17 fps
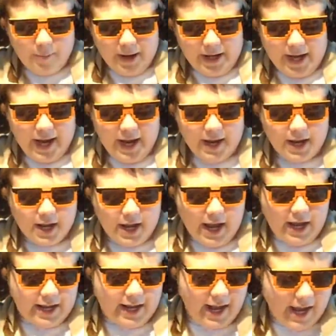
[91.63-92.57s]
my God,
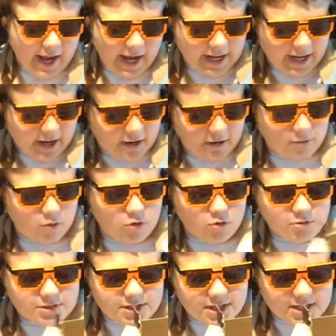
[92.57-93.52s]
I got
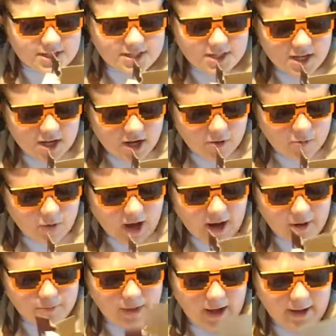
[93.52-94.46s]
who's this? Well,
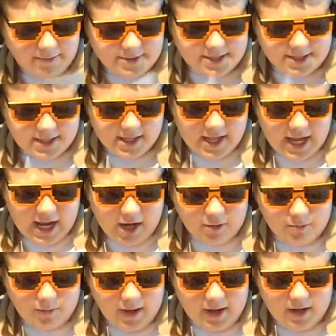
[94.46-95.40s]
how rare is he?
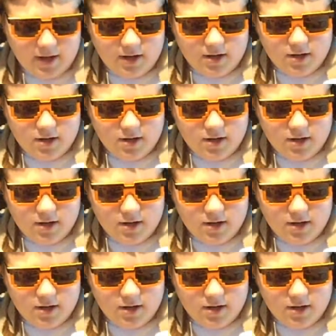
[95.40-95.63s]
How rare?